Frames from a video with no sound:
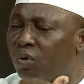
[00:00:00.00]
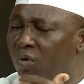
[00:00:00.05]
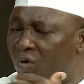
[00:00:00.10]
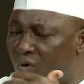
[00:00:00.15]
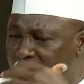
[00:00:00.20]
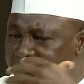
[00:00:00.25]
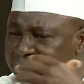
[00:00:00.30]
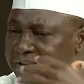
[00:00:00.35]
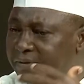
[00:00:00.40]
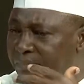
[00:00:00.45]
all
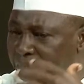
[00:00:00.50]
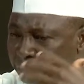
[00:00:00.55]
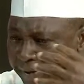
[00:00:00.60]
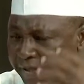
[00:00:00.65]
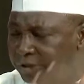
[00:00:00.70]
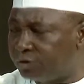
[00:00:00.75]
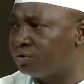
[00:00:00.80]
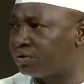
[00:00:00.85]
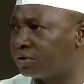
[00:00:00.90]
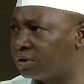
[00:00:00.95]
the
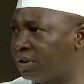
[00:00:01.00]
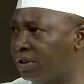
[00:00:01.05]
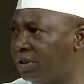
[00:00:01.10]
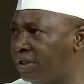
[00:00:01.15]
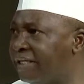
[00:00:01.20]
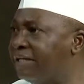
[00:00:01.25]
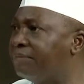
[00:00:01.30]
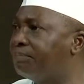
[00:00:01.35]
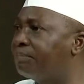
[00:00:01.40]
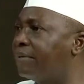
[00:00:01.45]
measures
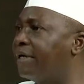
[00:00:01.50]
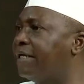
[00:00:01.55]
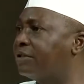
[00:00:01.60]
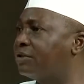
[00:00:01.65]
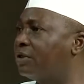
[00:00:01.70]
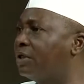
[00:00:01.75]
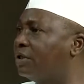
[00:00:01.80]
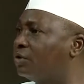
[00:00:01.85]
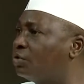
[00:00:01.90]
in place